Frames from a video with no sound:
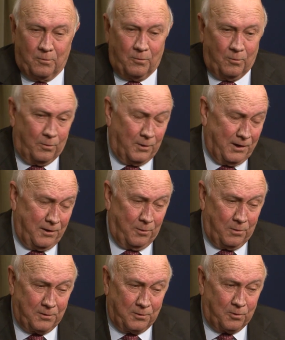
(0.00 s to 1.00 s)
whether you
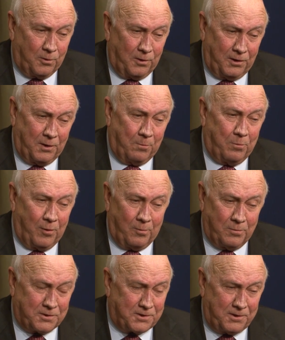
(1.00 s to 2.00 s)
want to call it
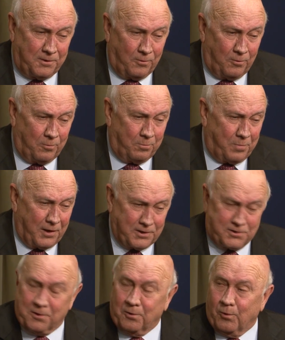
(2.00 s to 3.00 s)
diplomacy or
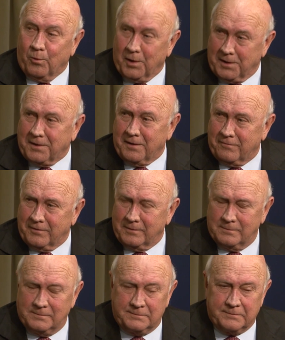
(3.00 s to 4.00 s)
pressure or whatever.
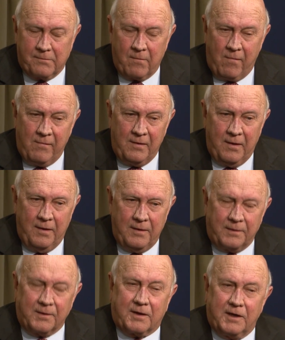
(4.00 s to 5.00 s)

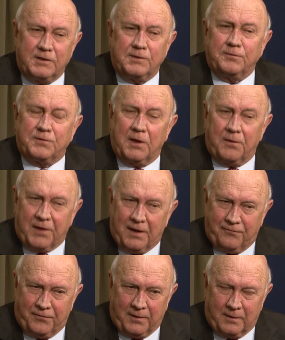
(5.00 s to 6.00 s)
In the case of South
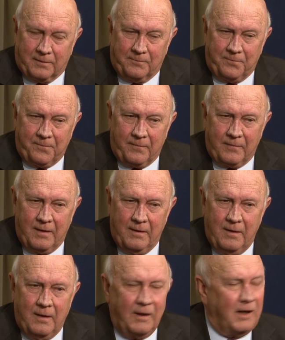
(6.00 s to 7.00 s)
Africa,
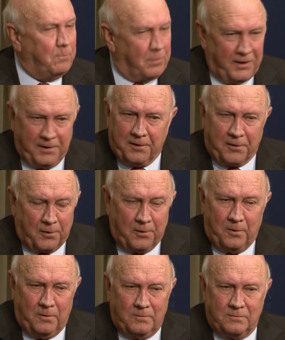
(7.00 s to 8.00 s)
it played a
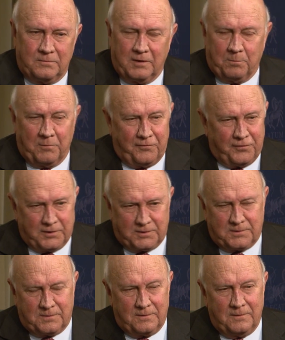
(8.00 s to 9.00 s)
role. Let me
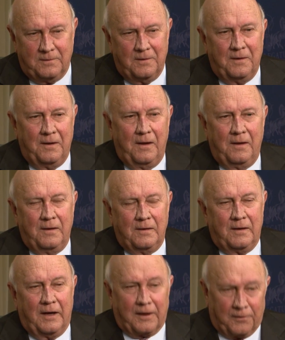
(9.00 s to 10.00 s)
first
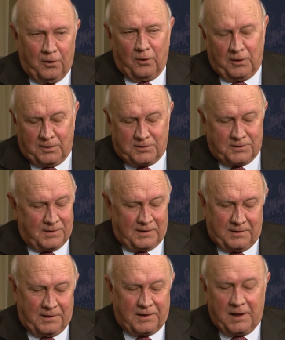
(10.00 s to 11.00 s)
acknowledge
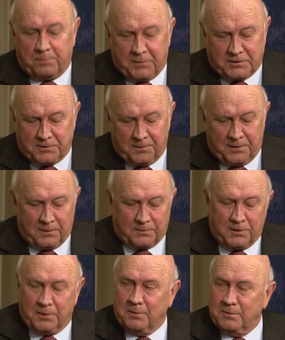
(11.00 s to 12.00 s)
that it kept us on our
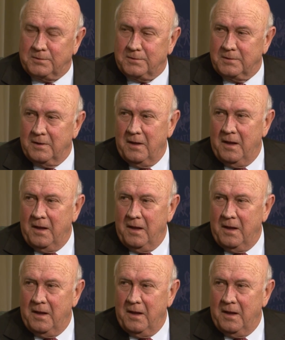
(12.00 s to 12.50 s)
toes.